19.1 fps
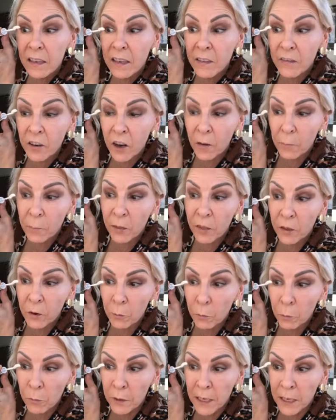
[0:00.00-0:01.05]
They've got
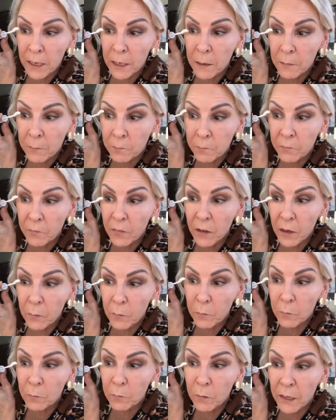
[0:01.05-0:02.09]
three
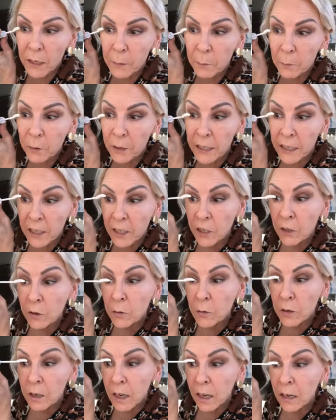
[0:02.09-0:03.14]
really pretty
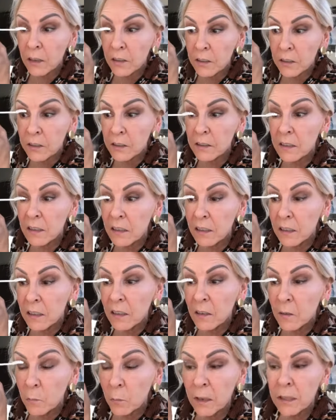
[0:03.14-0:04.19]
nude colors.
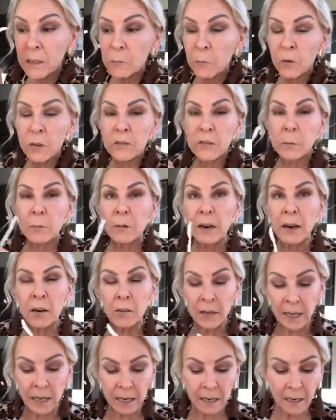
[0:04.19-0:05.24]
One's more of a
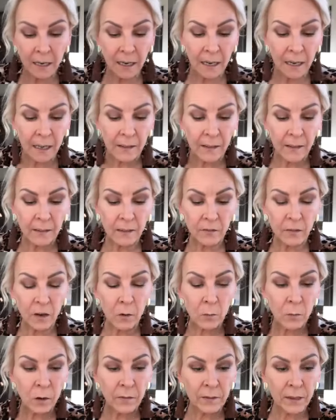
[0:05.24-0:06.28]
brownie, and then they've
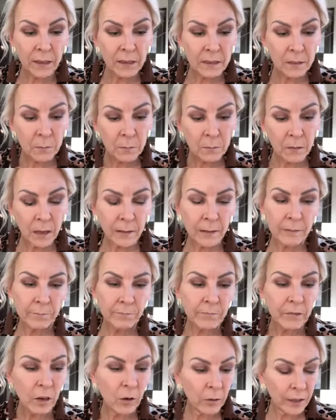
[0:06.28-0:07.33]
got one that's, I
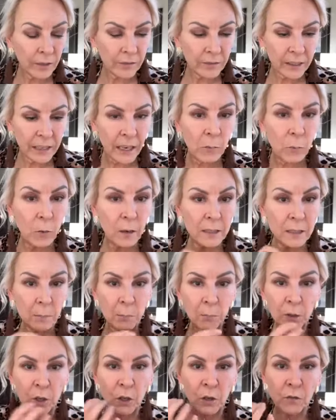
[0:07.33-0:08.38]
already forget, one's a
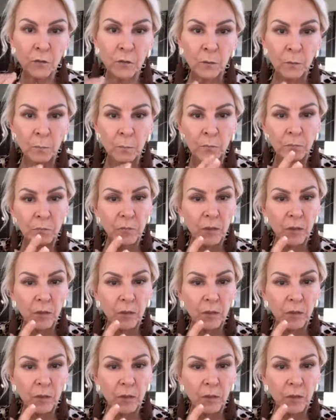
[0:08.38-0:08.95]
beautiful